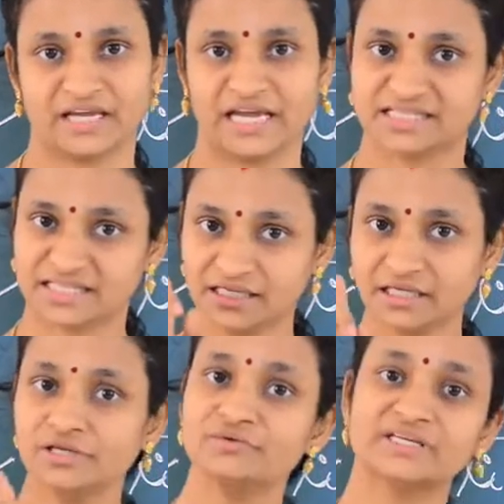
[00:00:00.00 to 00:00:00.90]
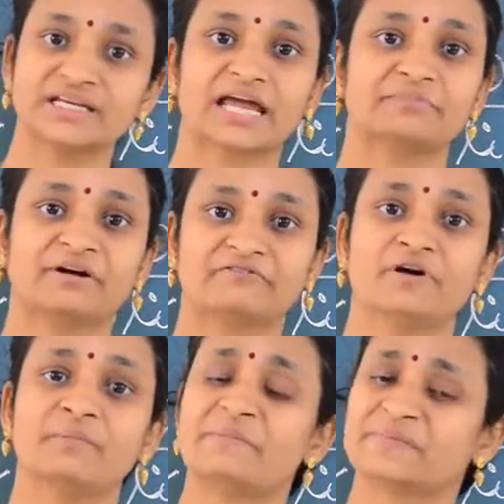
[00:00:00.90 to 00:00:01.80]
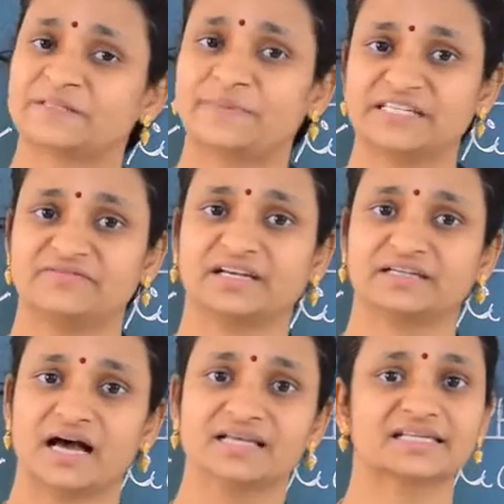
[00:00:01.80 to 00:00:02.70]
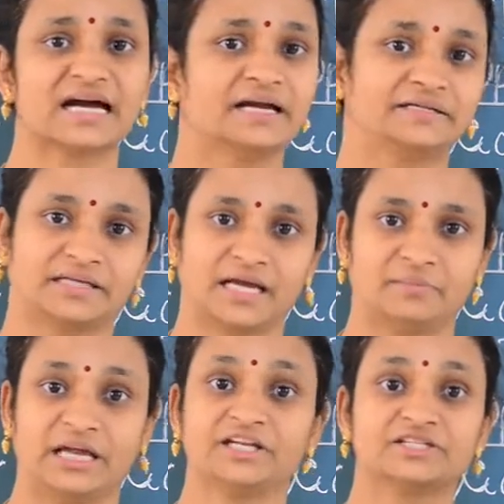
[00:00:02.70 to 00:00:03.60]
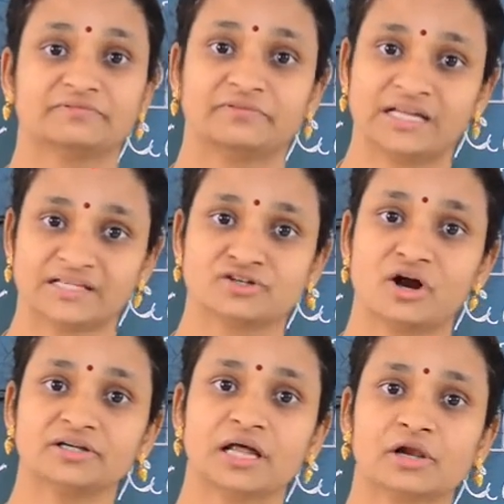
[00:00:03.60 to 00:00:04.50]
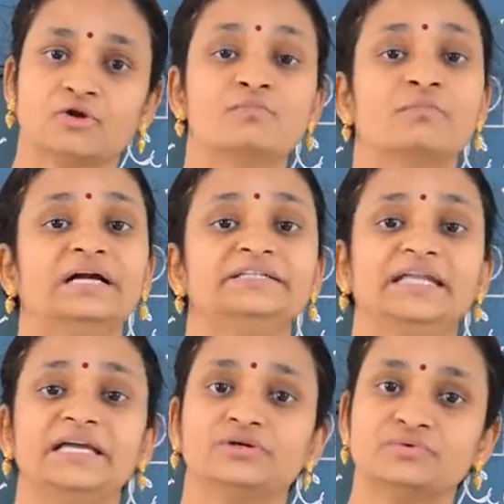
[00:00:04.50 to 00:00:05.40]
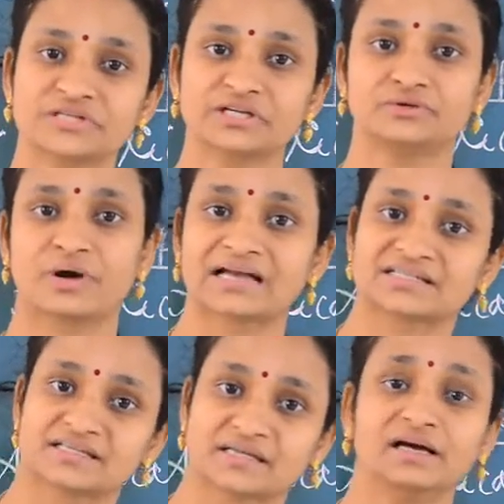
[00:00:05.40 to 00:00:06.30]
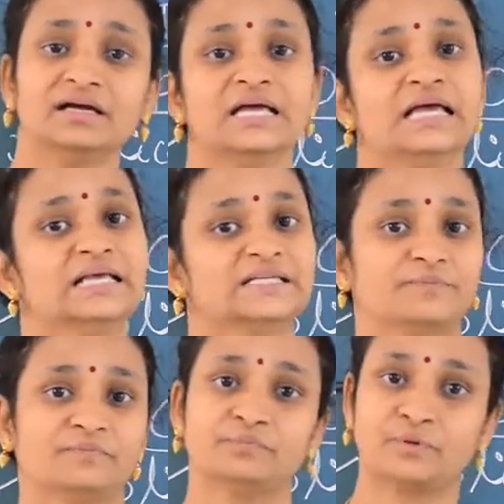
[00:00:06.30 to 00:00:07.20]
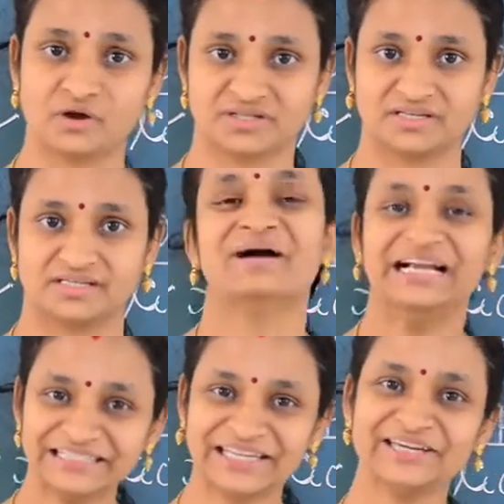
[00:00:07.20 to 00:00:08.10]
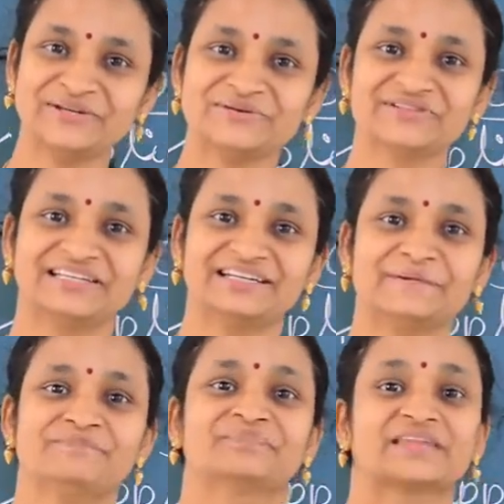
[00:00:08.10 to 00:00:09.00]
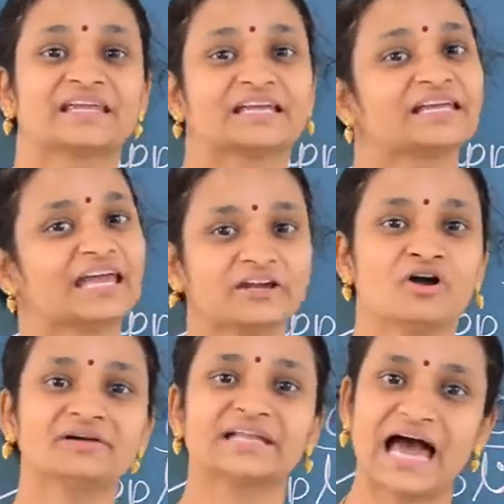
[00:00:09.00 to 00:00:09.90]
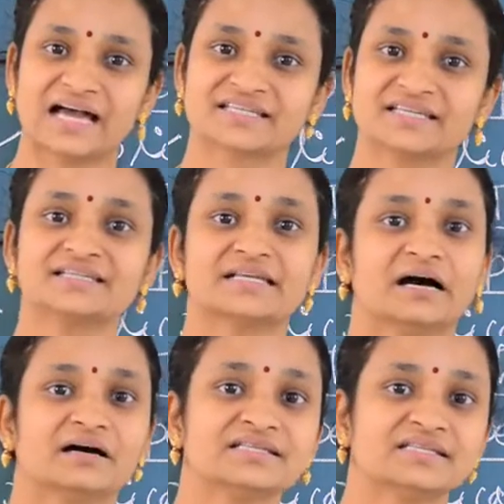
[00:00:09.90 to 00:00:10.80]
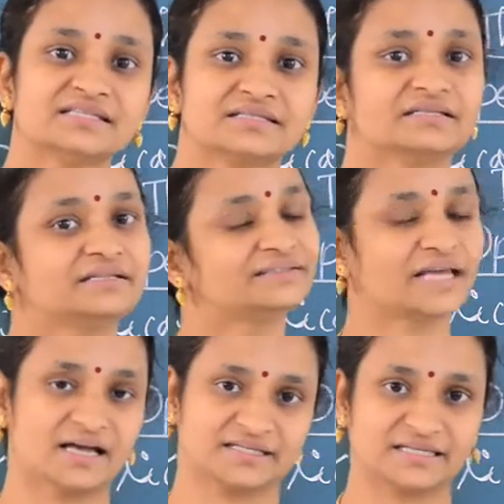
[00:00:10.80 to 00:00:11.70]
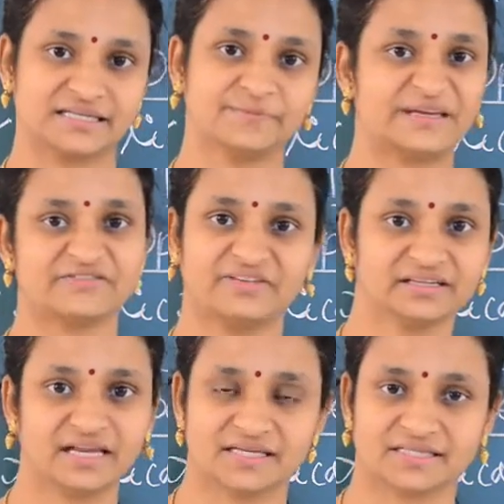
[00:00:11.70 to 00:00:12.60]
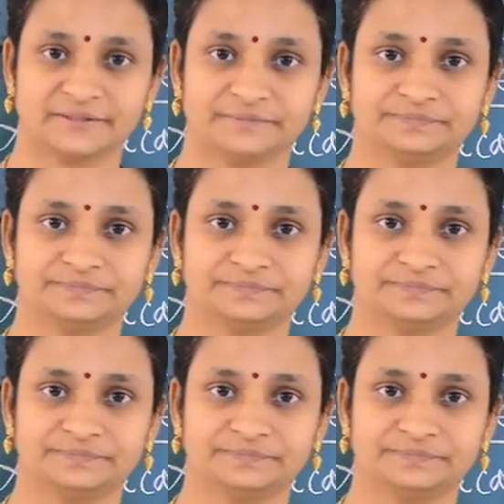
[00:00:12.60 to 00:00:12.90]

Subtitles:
A single user can perform a specific task at a time. It does not allow multi-user to access a process. Multi-user cannot access a task, specific task.